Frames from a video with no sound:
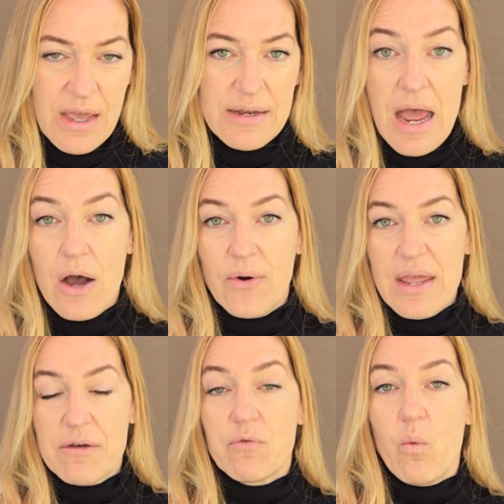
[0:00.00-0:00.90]
Now,
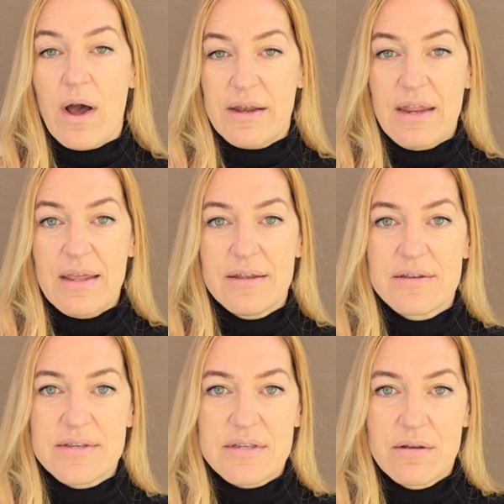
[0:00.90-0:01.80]
if one
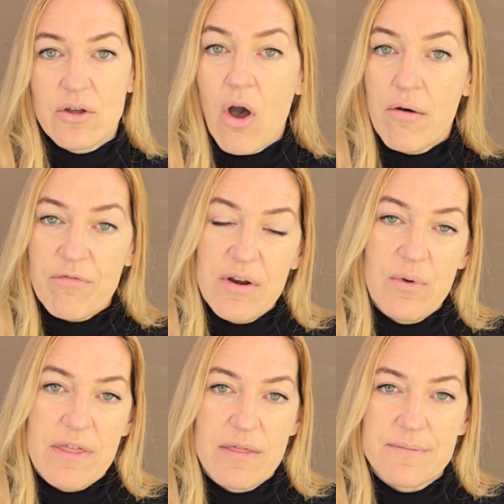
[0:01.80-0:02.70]
is confident
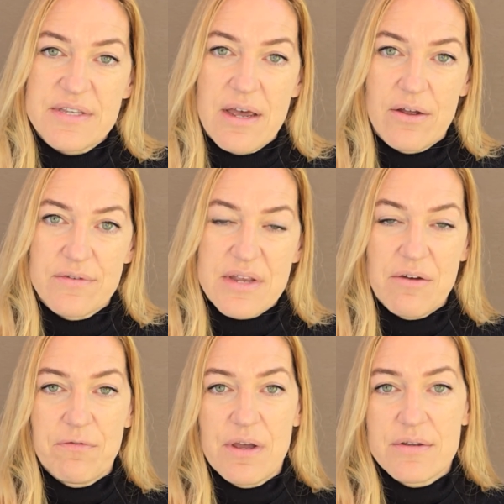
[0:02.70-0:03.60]
within themselves
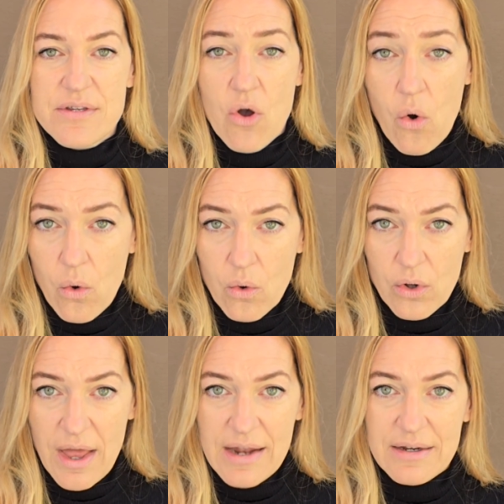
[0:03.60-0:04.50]
and feels
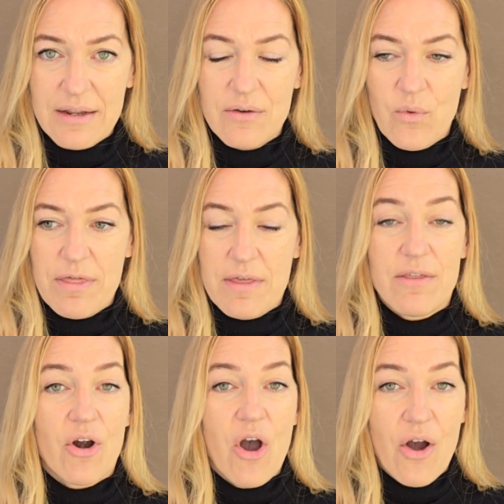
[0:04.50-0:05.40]
whole and within
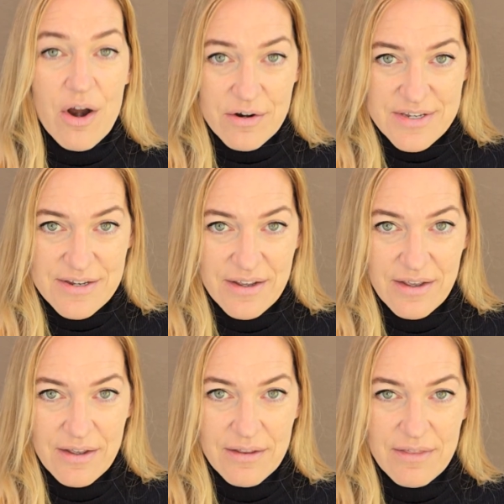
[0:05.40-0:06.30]
their heart,
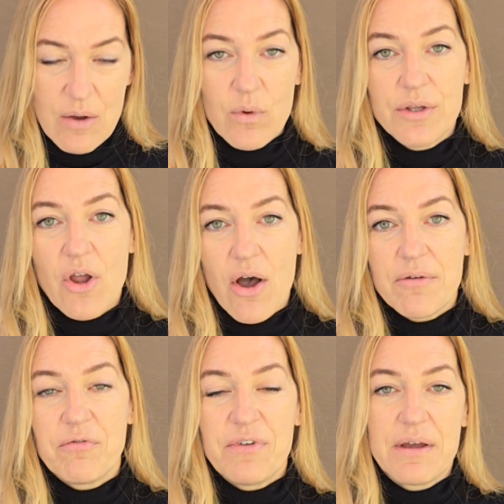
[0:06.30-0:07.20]
they will
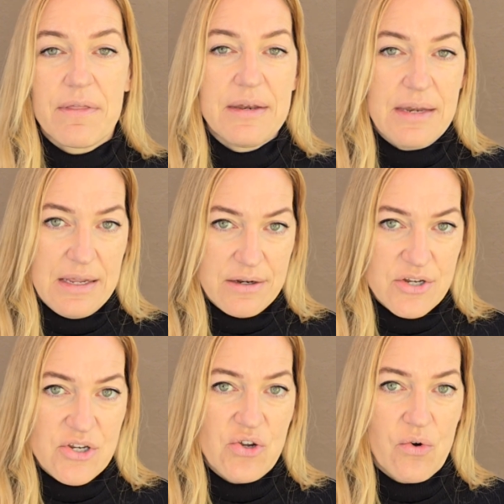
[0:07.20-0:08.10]
not feel the
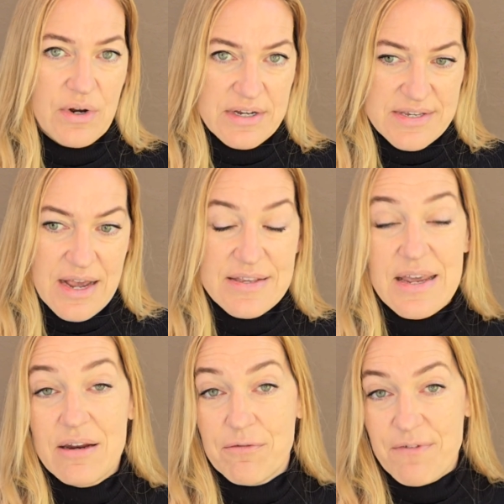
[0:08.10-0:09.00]
need to criticize.
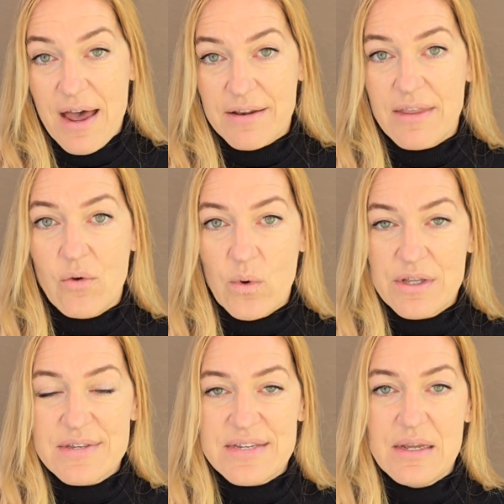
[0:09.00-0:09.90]
And in fact, they
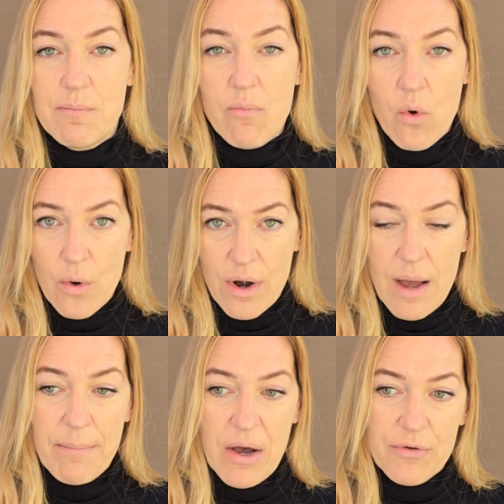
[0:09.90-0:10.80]
will see more
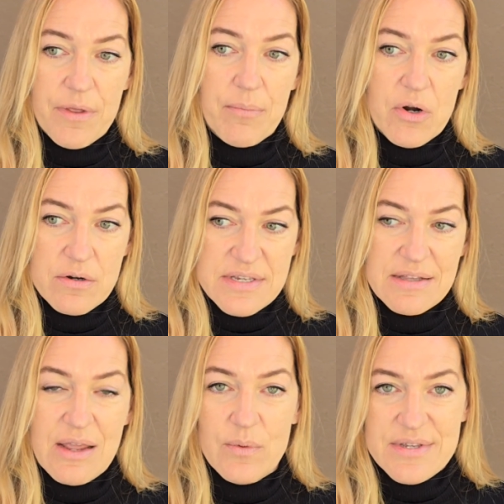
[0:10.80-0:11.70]
about the
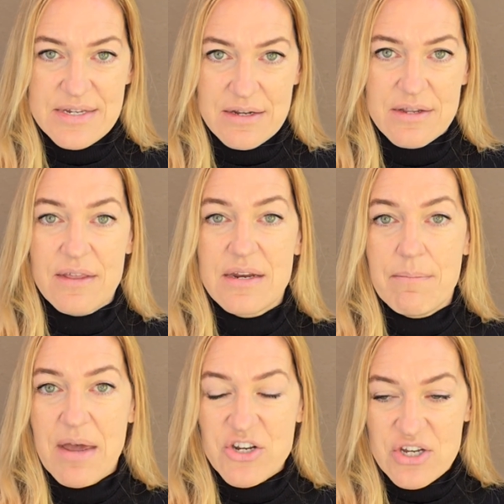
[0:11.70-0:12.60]
person. They will see into the
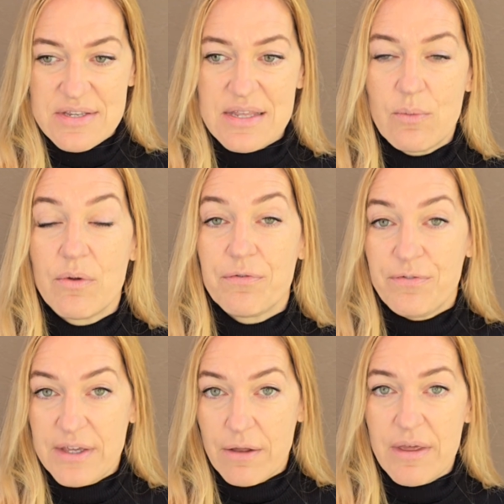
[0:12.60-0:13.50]
dimensions. They will
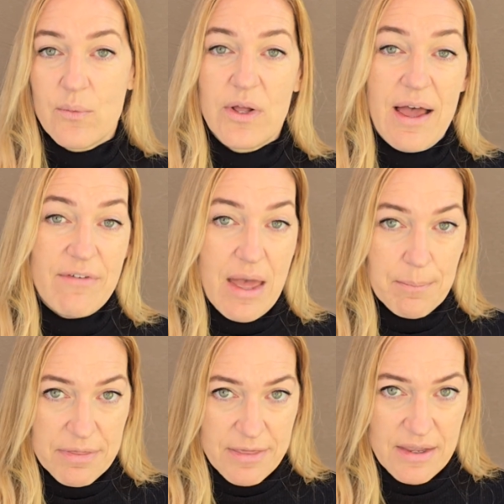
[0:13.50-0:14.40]
feel, they will have
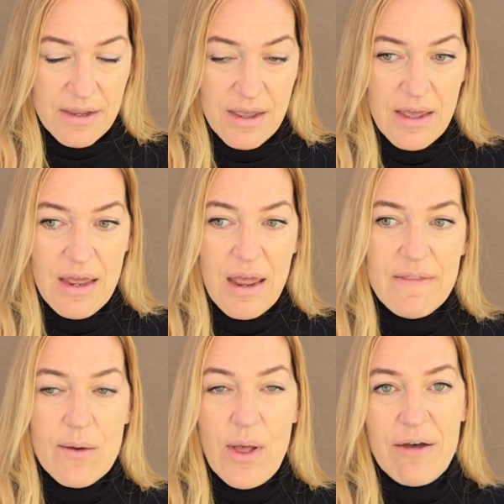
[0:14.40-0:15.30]
empathy,
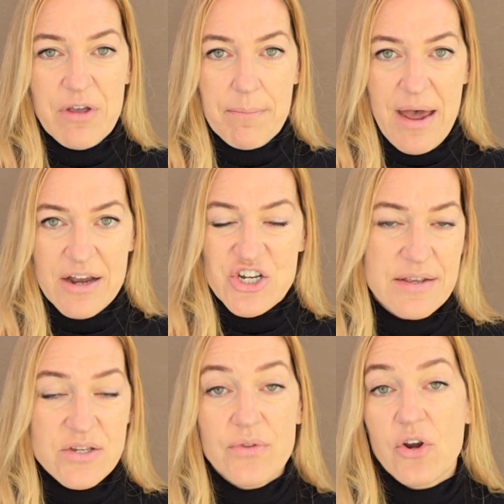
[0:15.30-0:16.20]
and they will have
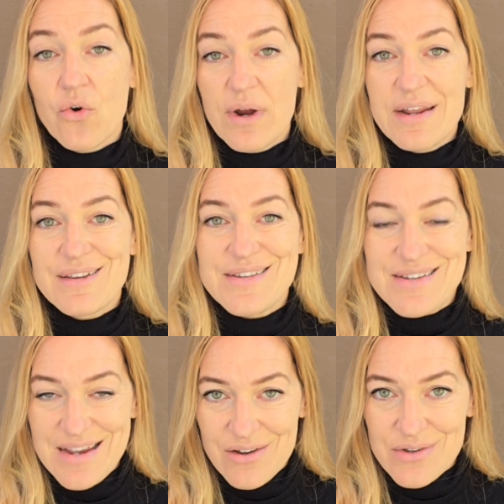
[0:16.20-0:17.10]
compassion. So the critic
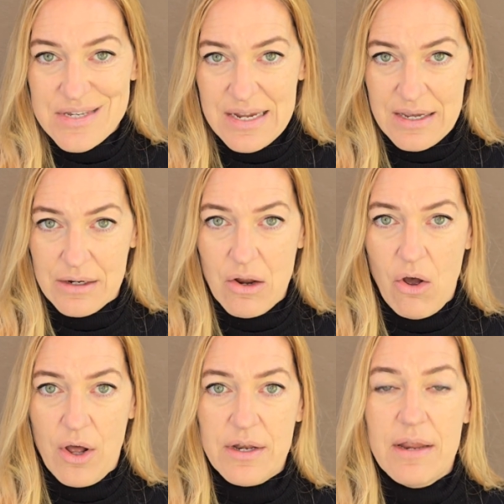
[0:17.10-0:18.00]
singles in
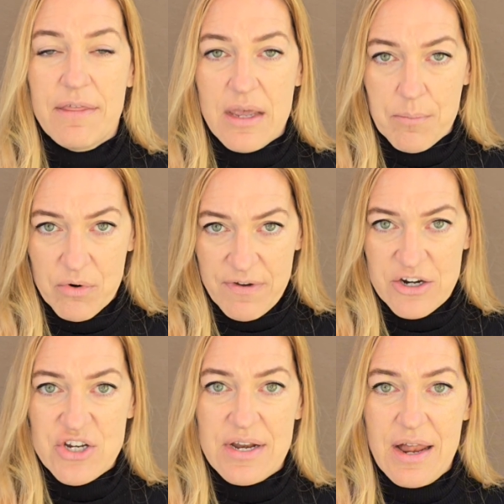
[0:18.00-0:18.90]
on the
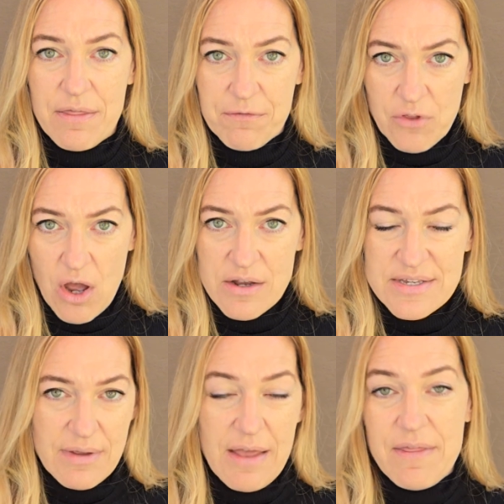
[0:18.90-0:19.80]
imperfection and the flaws,
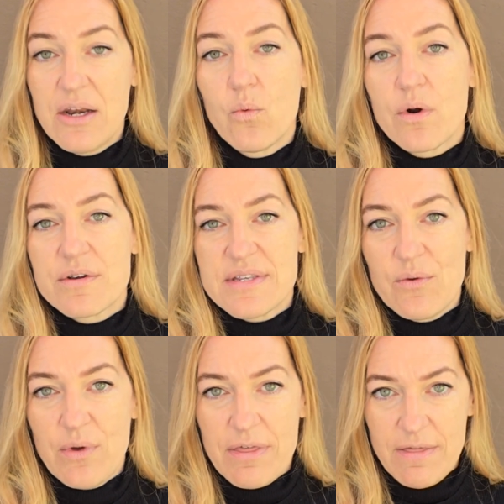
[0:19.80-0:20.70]
and then it works
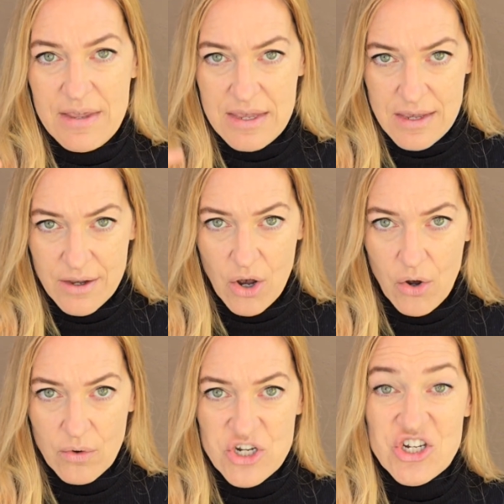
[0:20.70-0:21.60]
within the
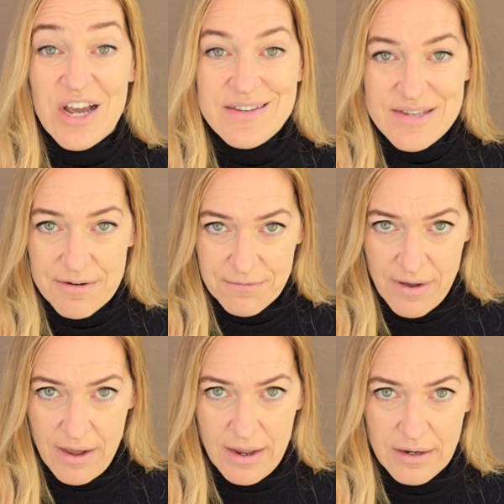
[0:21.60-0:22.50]
ego,
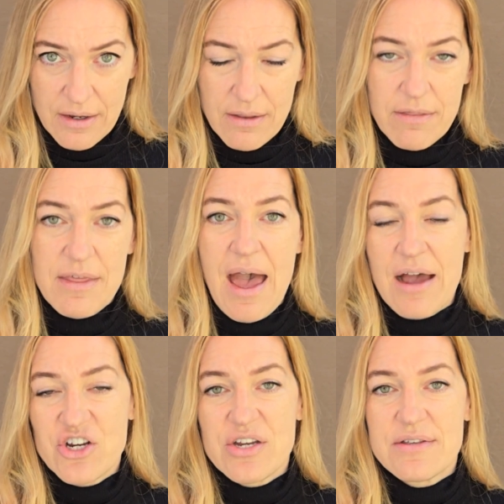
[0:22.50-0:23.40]
justifying the
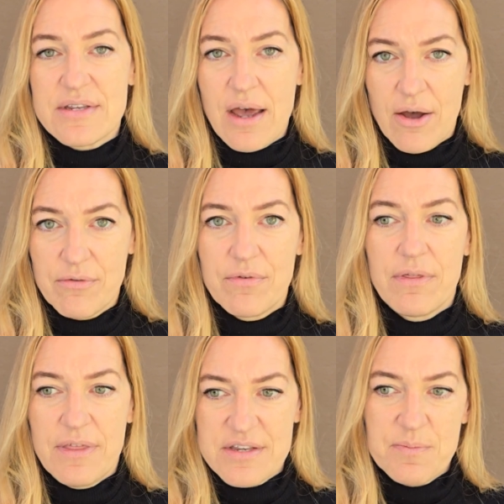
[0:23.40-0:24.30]
actions of
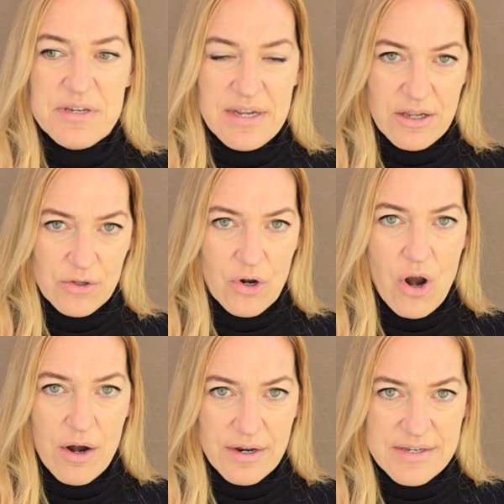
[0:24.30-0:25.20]
this particular
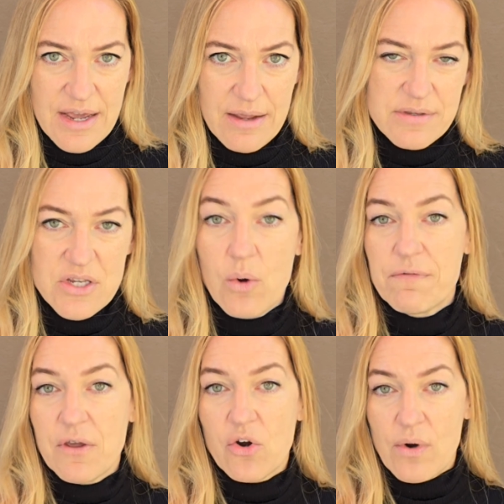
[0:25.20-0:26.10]
archetype. So
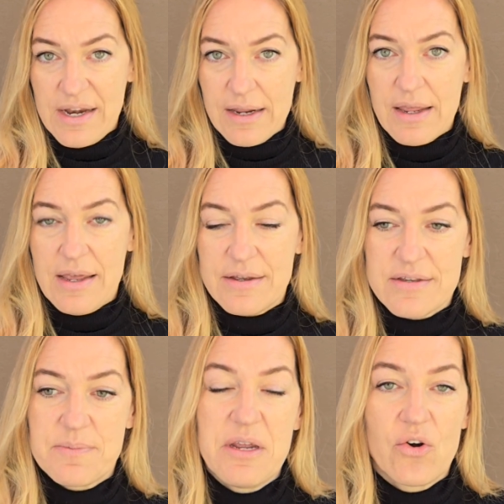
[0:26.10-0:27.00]
if the critic
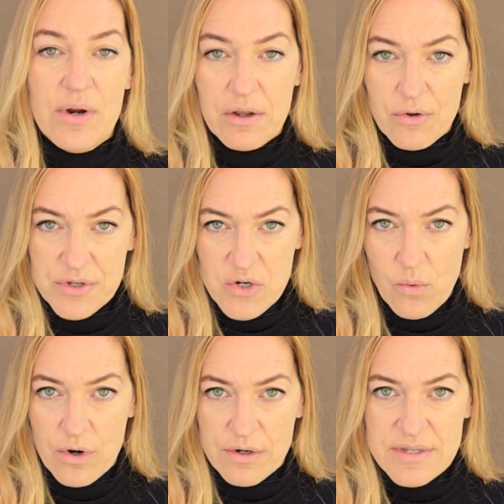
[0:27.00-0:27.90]
is being critical
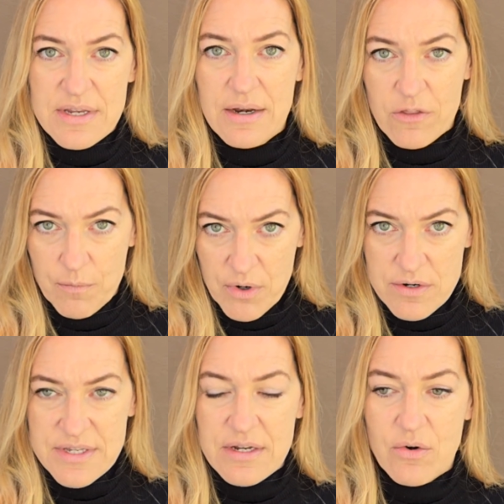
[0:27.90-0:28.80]
towards another
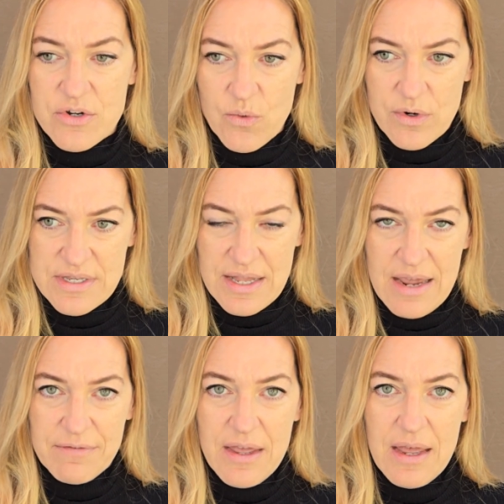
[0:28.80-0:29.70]
person or towards
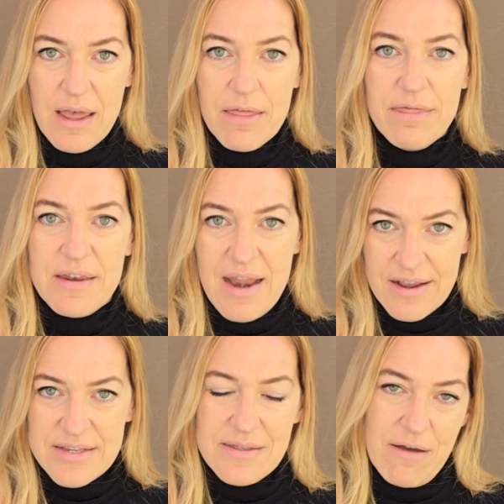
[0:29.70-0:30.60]
life, the
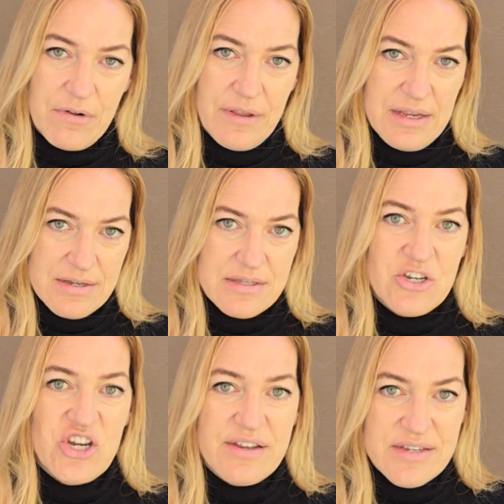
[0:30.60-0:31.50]
next level is the
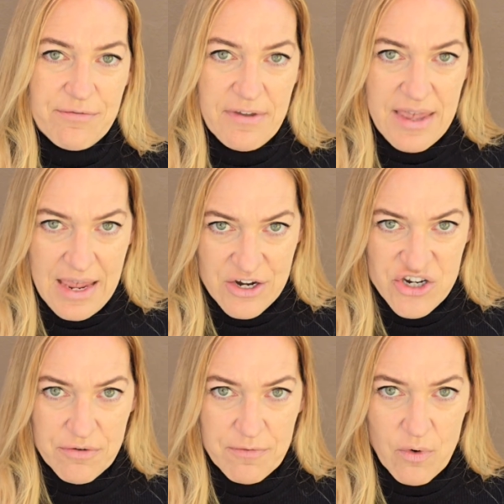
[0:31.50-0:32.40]

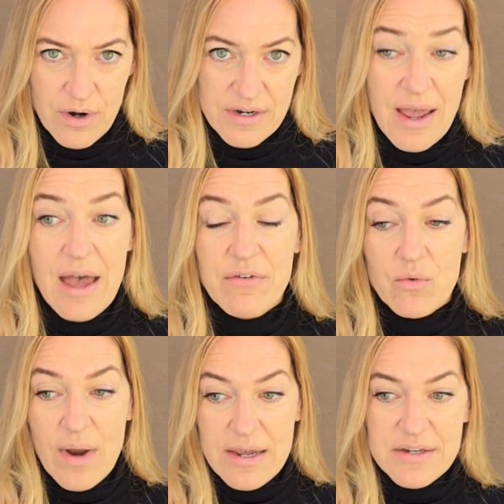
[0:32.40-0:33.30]
justification for it. I have a
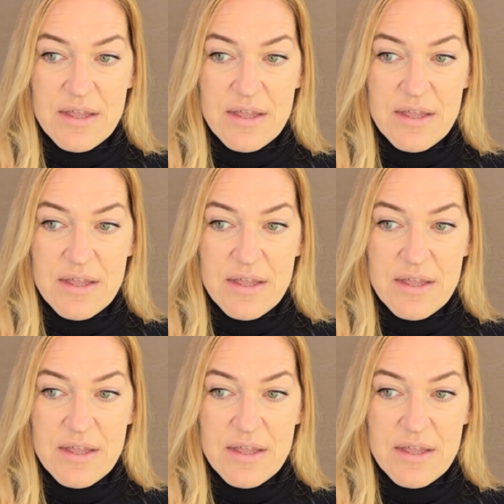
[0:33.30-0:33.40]
right.